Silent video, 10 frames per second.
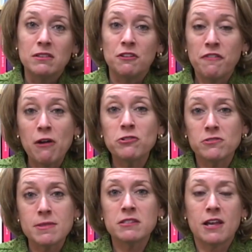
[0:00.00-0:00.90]
The founders
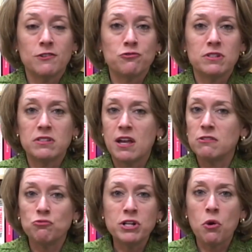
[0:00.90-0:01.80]
of this country
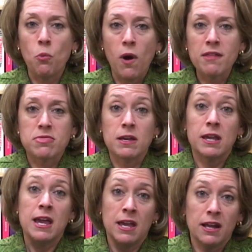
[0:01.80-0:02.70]
said, we don't want the
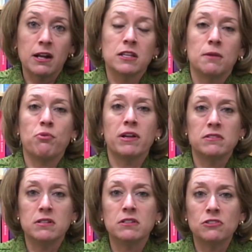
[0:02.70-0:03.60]
king, the
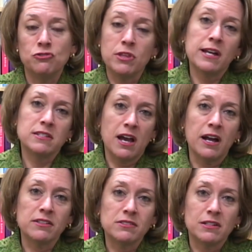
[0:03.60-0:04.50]
president, to do that to
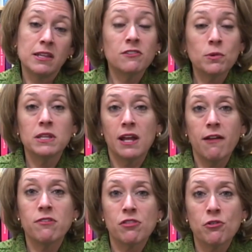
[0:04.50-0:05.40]
us. And that's why they
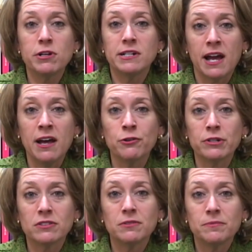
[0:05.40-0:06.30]
gave the authority to
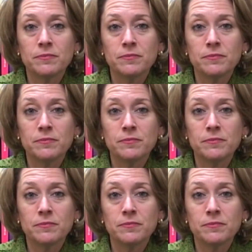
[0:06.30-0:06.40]
Congress.